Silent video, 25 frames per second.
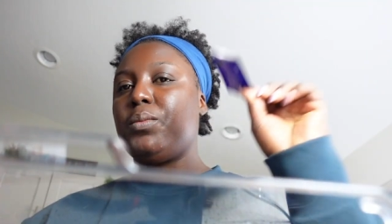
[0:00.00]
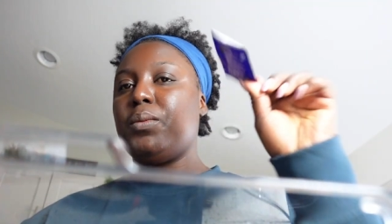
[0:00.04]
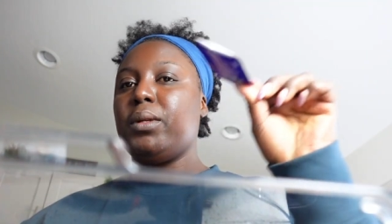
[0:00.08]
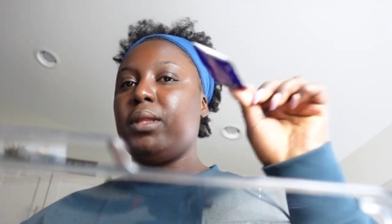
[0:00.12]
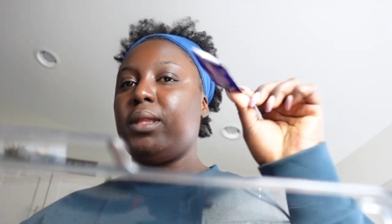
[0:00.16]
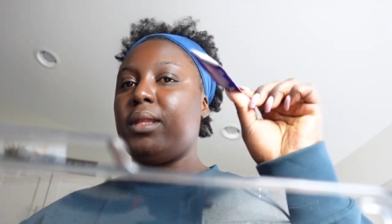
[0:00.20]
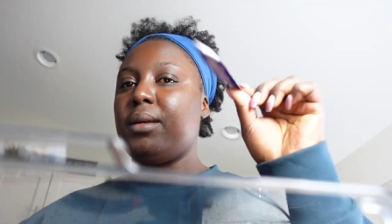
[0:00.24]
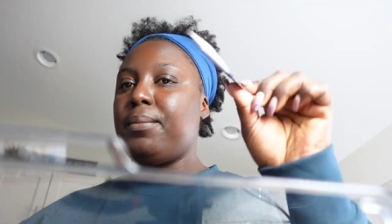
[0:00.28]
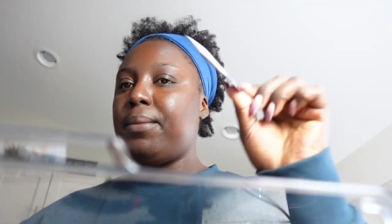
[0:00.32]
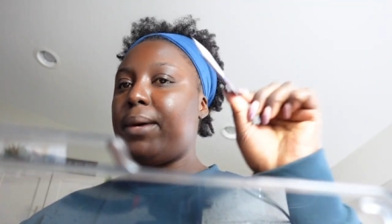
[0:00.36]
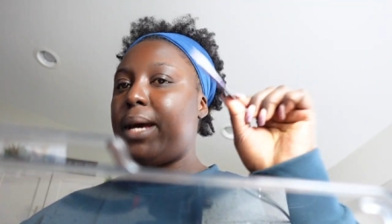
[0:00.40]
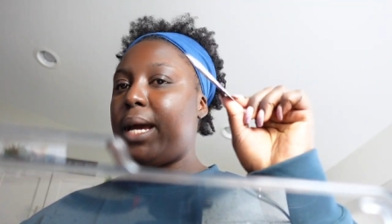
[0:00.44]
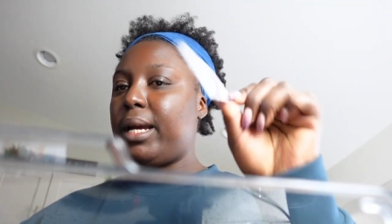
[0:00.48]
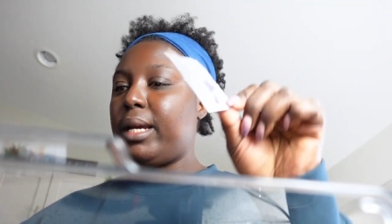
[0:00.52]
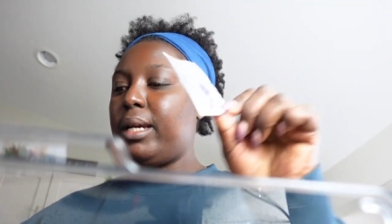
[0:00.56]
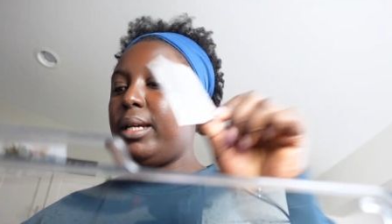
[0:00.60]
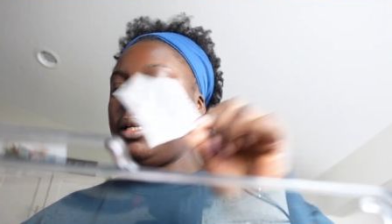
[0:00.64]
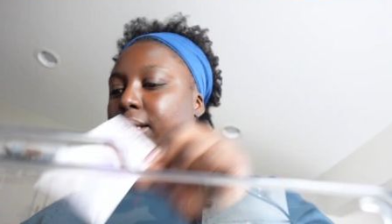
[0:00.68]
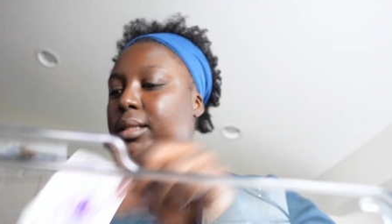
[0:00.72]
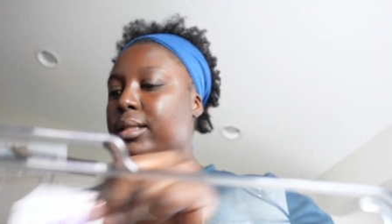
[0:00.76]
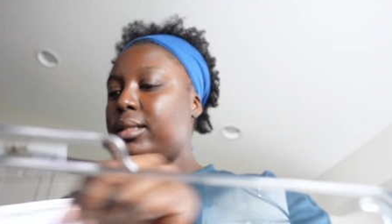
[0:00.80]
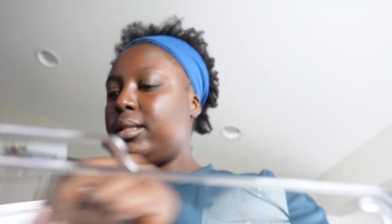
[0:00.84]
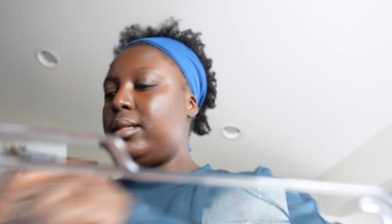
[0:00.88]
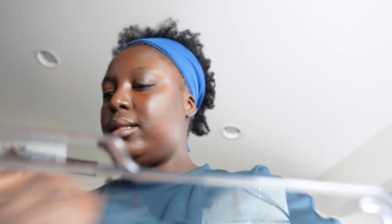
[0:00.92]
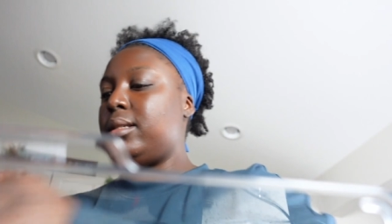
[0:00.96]
put the
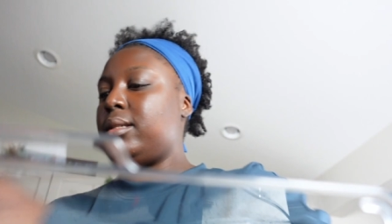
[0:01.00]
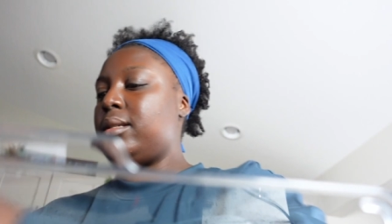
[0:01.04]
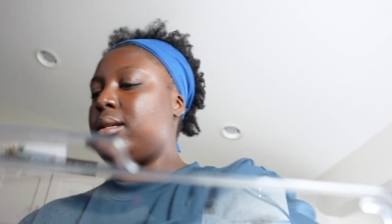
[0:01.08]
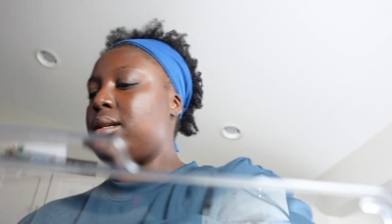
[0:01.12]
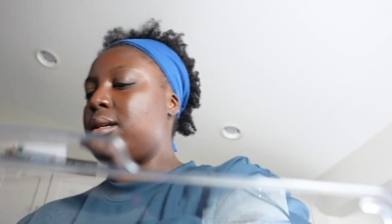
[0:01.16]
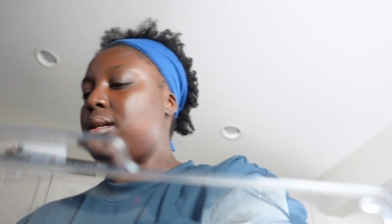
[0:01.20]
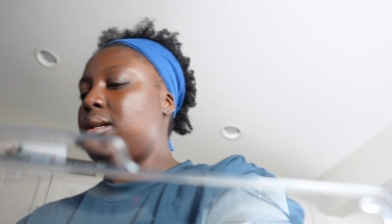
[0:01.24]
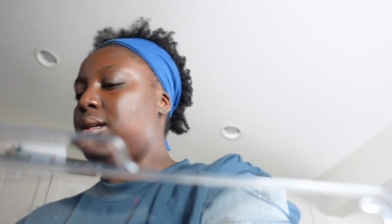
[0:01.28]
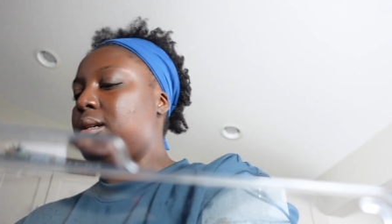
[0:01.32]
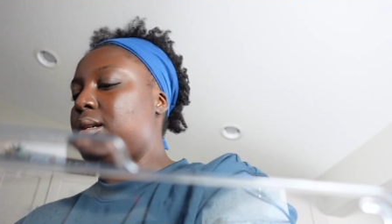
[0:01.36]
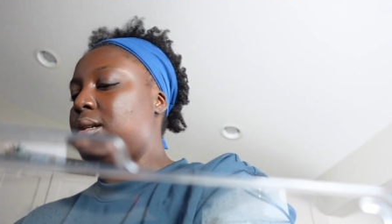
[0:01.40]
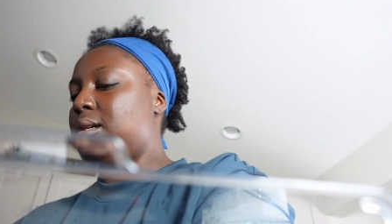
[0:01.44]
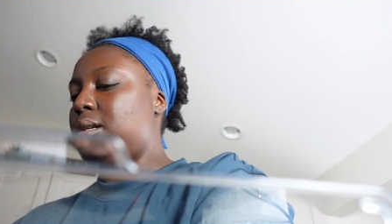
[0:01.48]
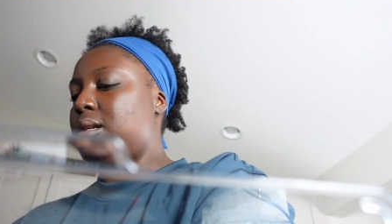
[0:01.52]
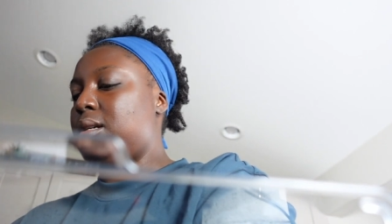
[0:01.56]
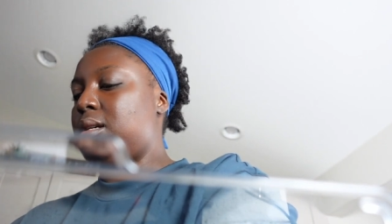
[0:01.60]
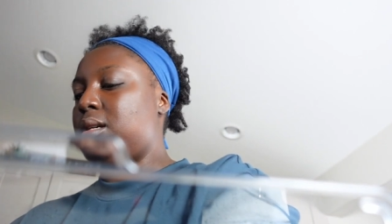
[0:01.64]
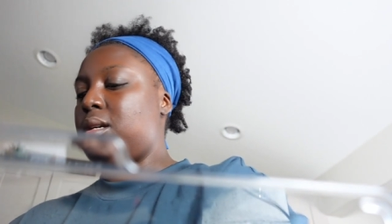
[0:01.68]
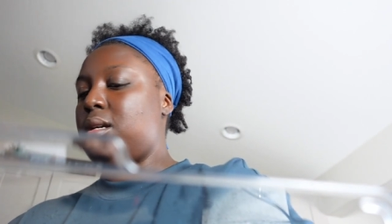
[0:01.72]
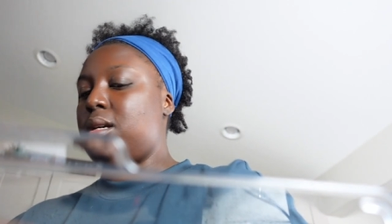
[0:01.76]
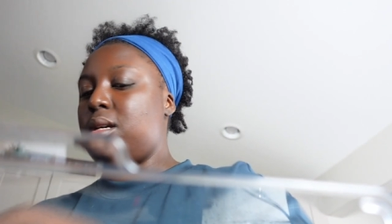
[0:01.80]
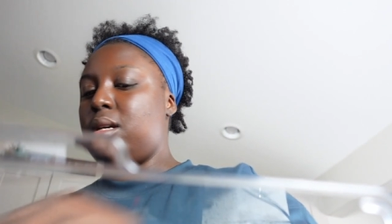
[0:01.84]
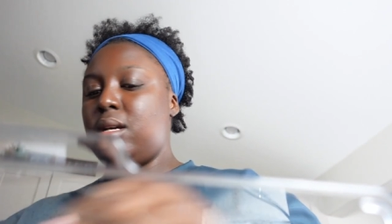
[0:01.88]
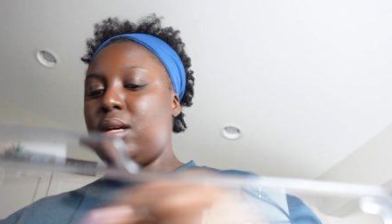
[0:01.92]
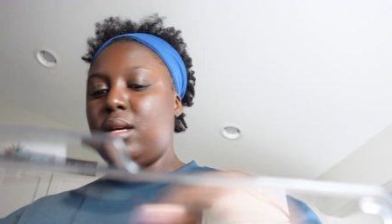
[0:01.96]
packets
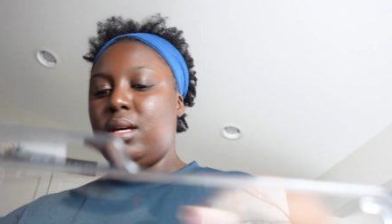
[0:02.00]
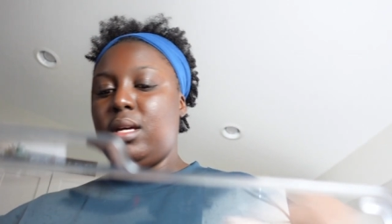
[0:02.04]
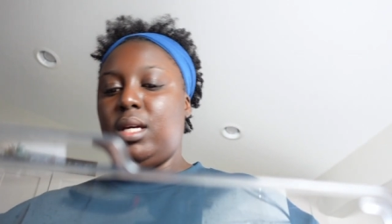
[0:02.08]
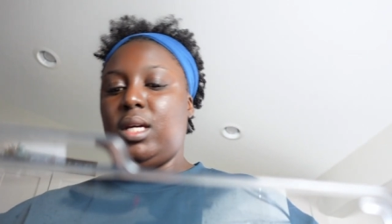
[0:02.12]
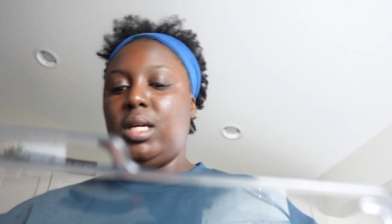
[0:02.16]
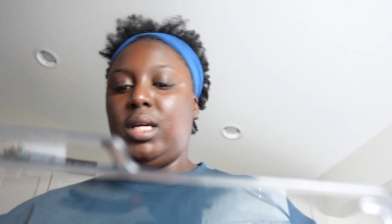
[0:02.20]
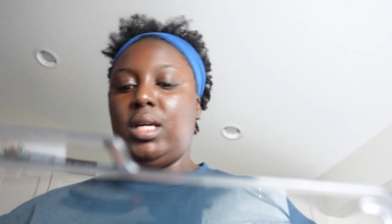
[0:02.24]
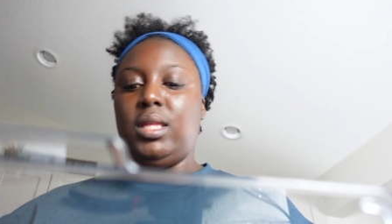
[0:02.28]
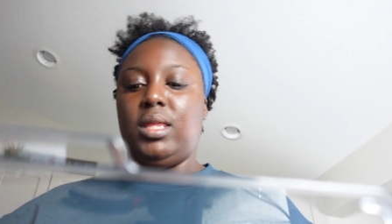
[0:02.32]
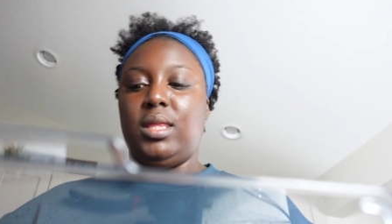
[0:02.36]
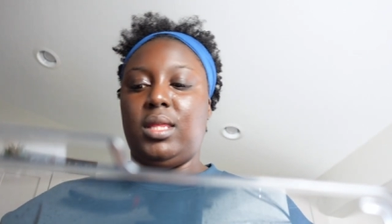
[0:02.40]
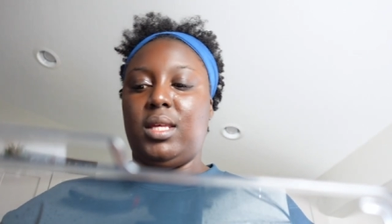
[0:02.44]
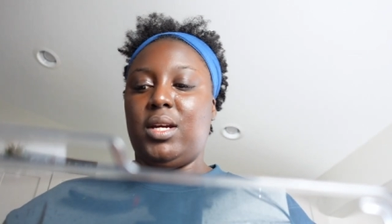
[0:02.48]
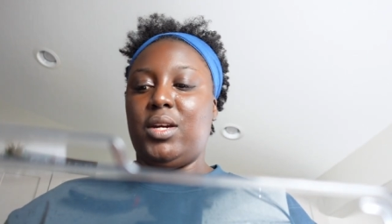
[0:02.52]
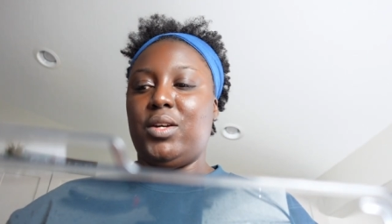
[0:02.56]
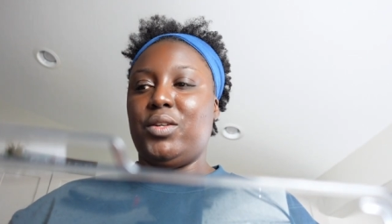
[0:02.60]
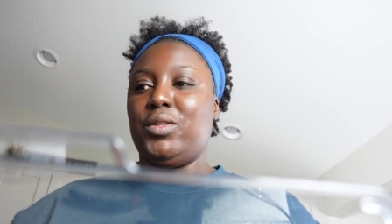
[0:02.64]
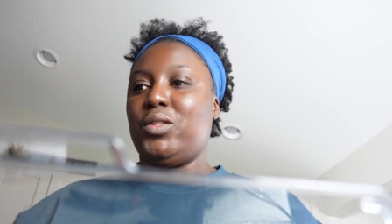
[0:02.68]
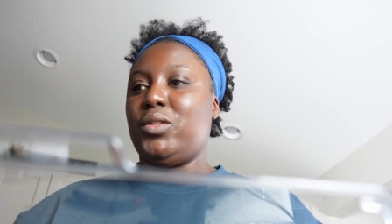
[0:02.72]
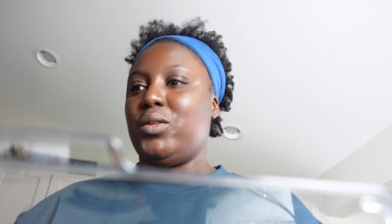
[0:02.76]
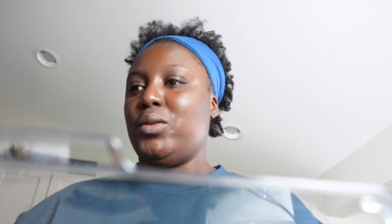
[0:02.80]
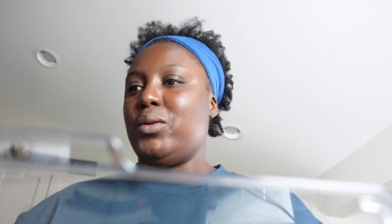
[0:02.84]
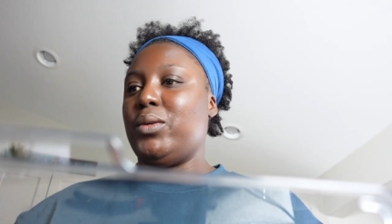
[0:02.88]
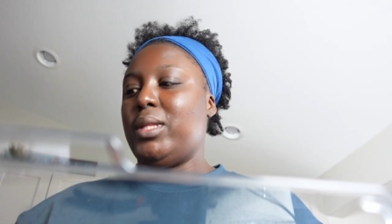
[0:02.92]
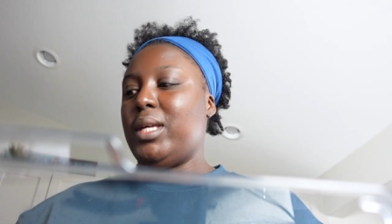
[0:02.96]
in there.
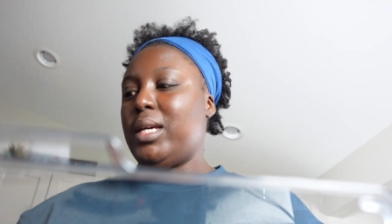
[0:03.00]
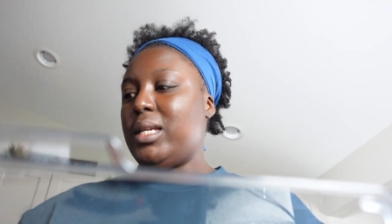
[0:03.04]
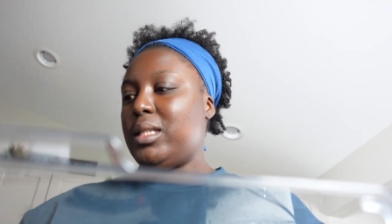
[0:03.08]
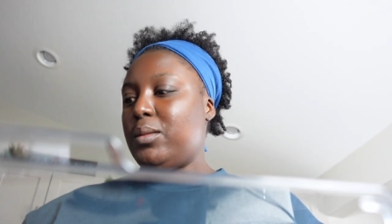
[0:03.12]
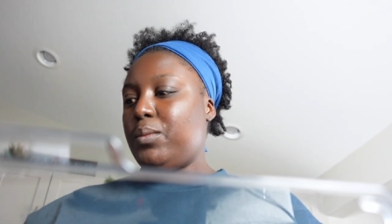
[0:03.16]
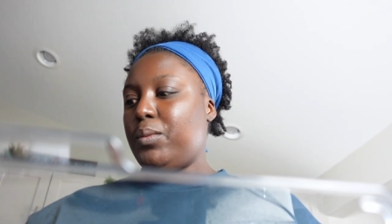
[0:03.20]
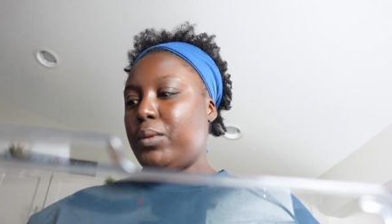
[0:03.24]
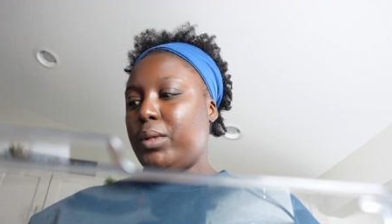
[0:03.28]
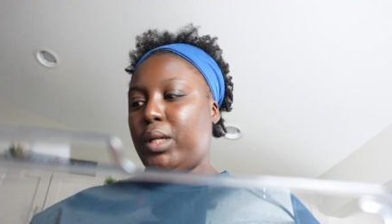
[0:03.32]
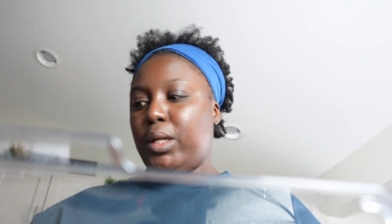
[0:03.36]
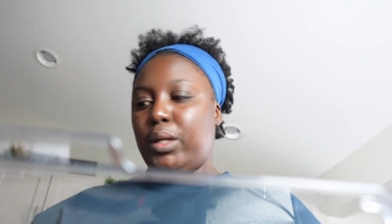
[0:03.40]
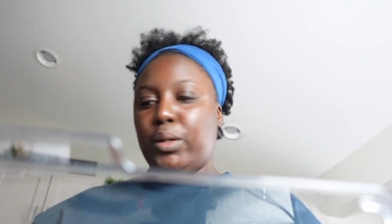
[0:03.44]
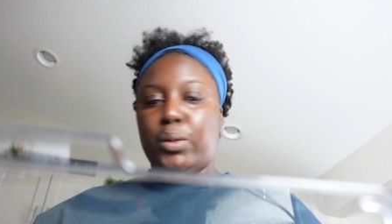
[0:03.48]
So that's pretty